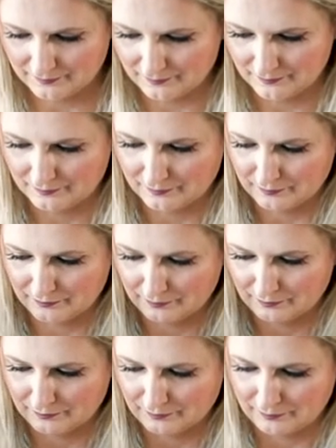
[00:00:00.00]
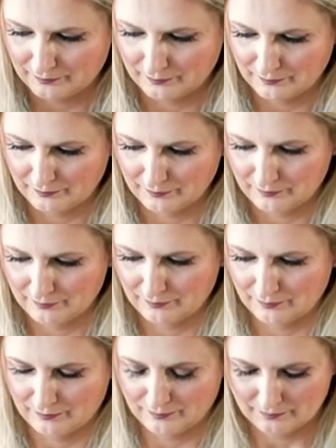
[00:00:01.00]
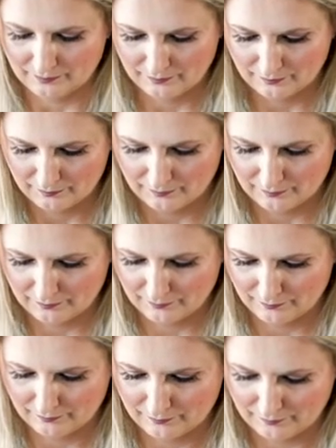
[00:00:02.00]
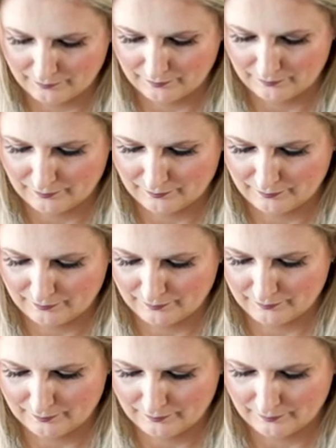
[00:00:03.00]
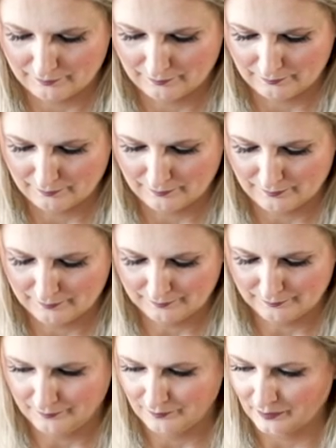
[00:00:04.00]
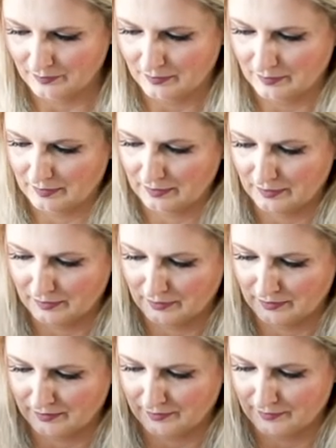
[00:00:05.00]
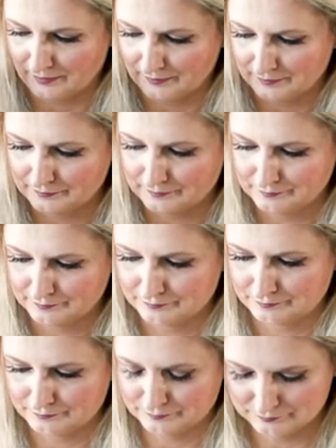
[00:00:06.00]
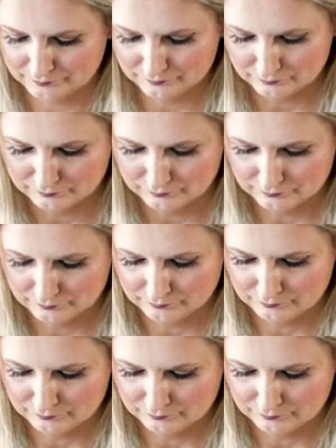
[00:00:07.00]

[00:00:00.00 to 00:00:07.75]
Nothing is said.